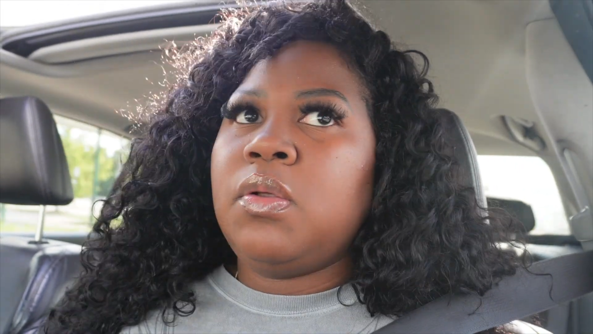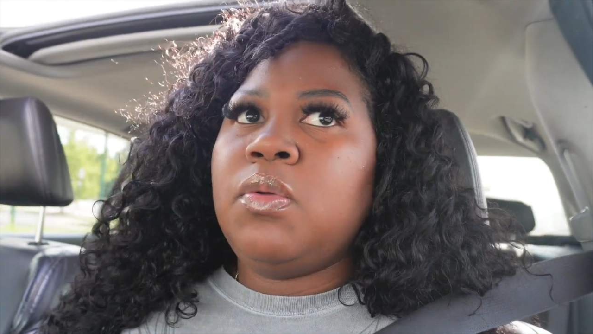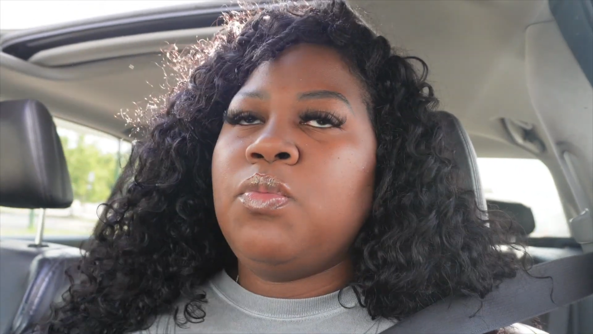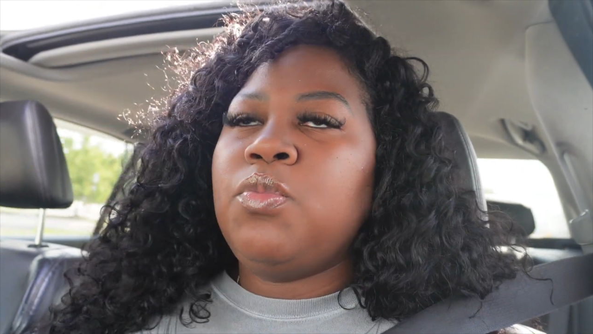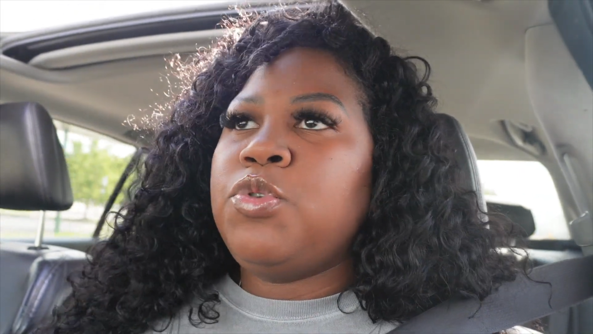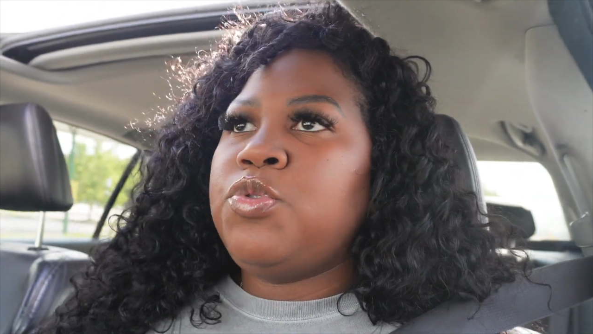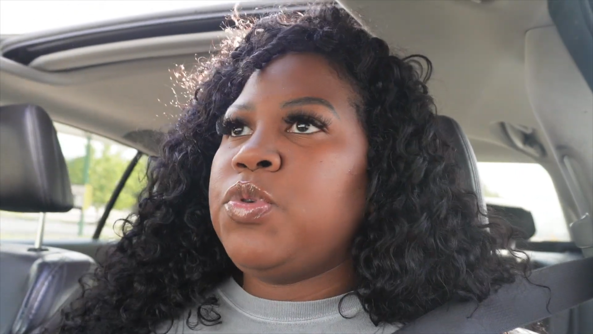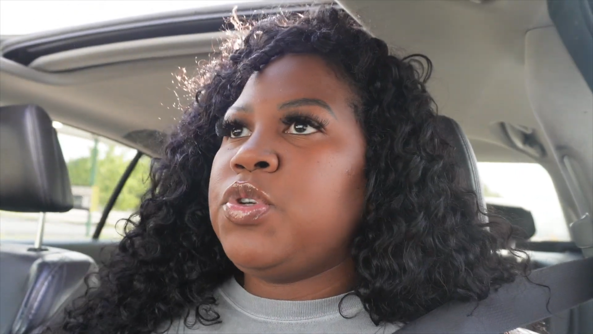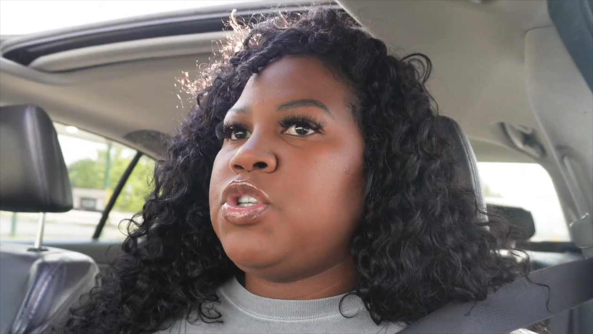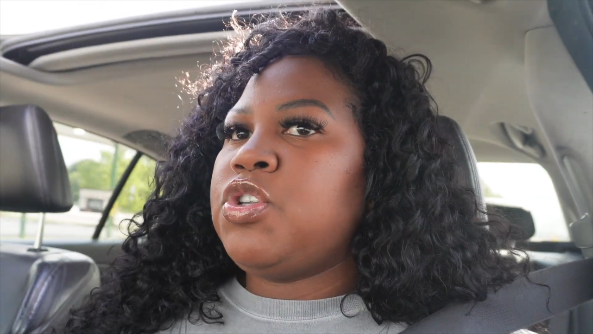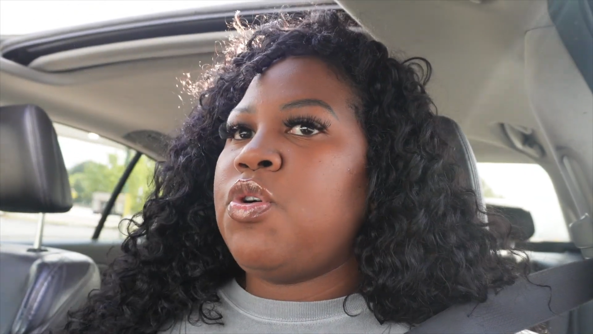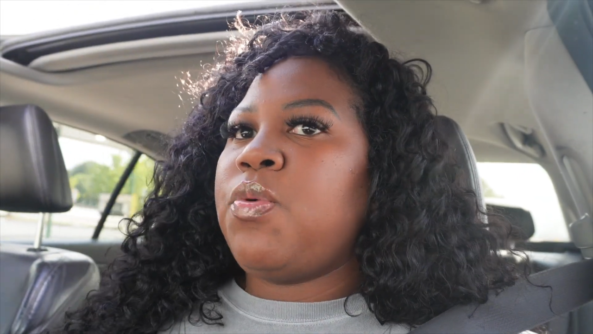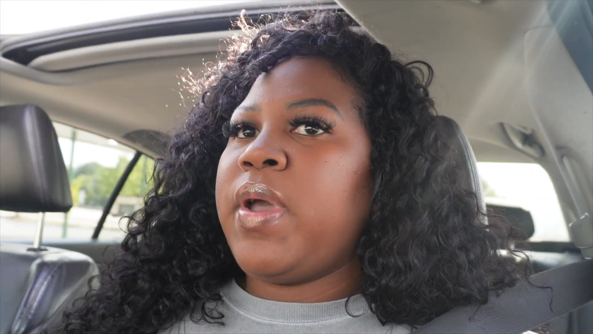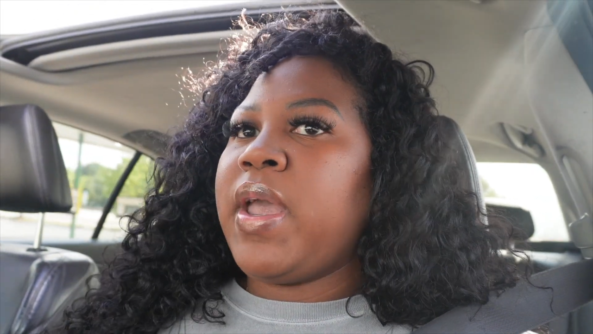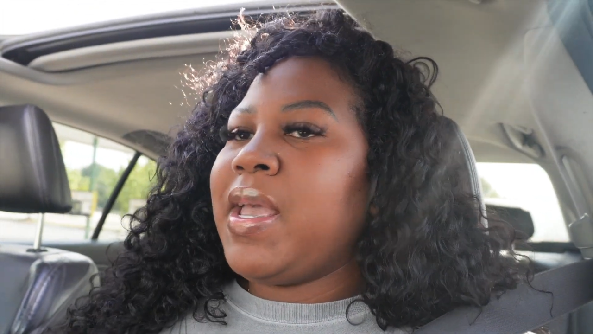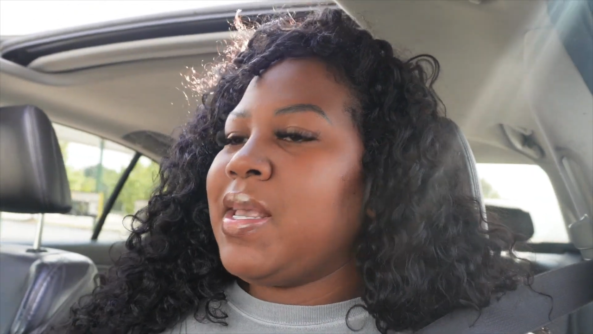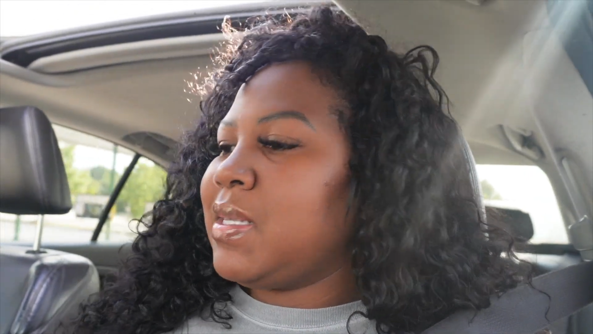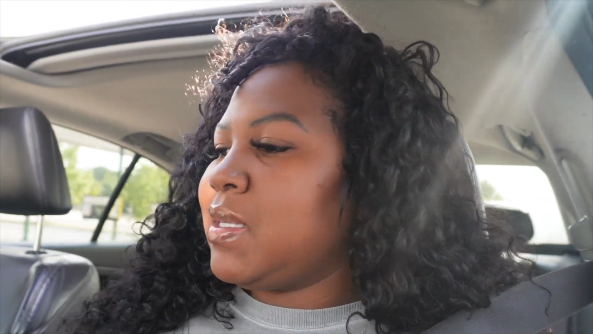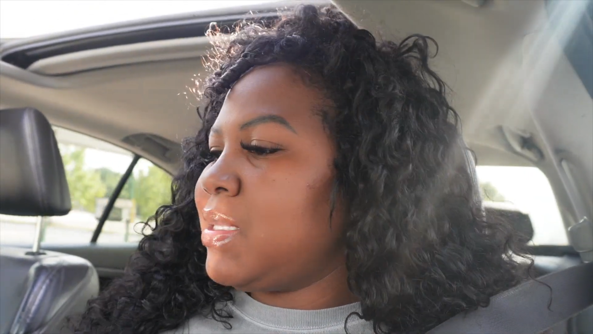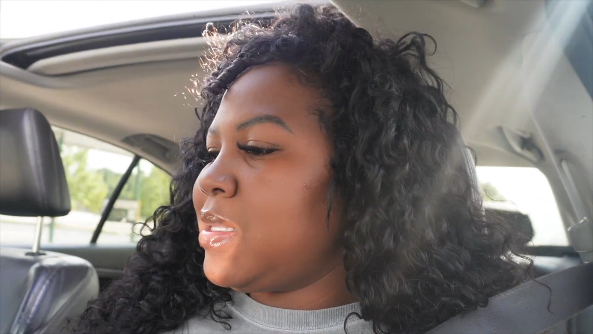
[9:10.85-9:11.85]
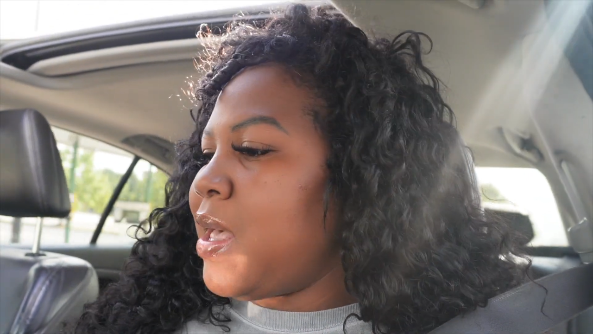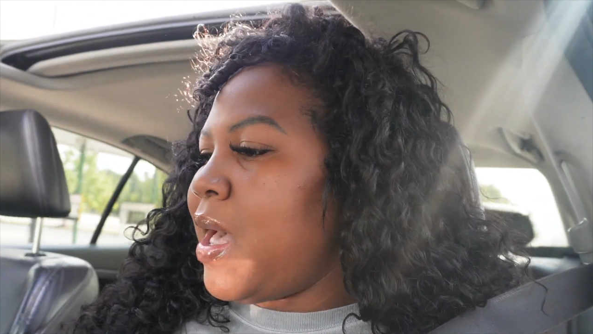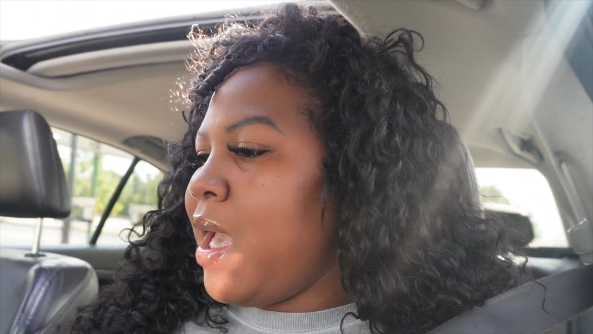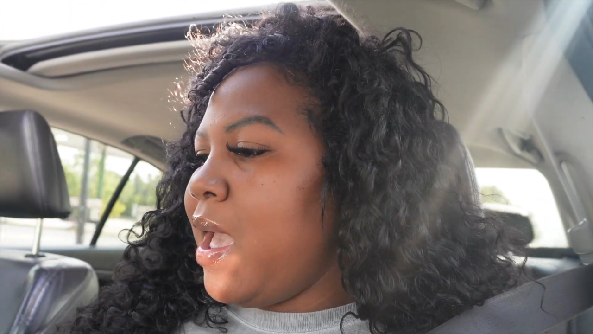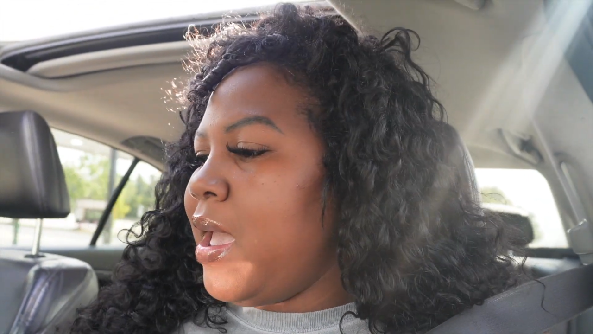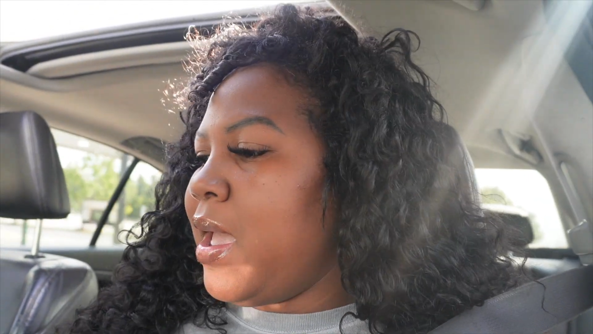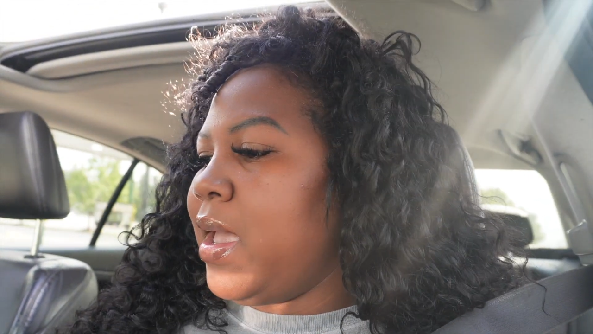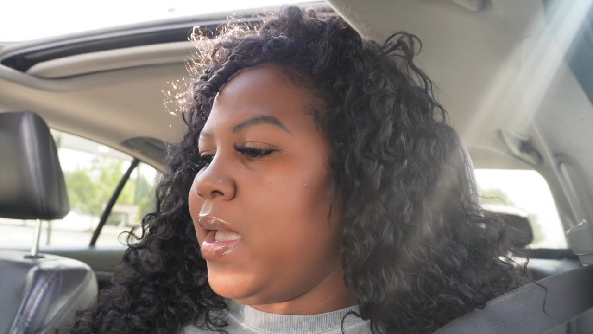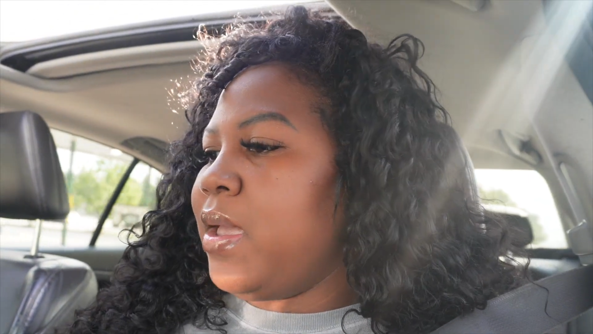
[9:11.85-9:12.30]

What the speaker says: which was nowhere in sight.